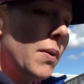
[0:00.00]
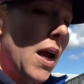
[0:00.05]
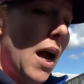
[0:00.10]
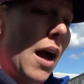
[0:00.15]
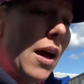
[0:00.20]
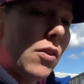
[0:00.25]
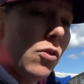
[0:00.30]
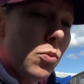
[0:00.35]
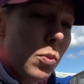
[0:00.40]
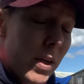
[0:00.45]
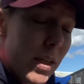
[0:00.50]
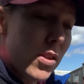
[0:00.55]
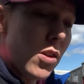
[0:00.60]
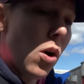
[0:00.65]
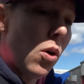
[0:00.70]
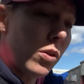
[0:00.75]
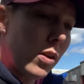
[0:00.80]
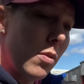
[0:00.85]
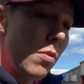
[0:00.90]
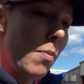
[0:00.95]
And we
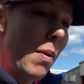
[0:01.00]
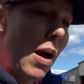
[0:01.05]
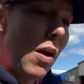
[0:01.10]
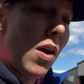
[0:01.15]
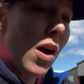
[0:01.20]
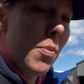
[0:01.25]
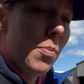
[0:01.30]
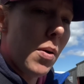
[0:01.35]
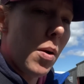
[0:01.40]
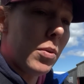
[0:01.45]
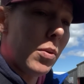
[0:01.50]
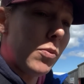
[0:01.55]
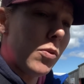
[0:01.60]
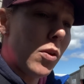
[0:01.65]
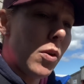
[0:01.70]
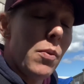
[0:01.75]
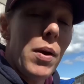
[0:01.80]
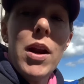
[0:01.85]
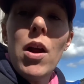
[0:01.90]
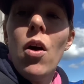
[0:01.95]
told him about our problems,
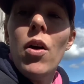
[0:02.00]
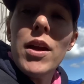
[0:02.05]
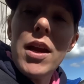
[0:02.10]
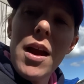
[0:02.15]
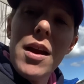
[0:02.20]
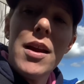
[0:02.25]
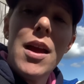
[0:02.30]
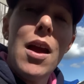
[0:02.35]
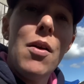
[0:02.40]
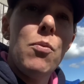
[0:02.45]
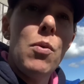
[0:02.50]
and he went, oh yeah, yeah,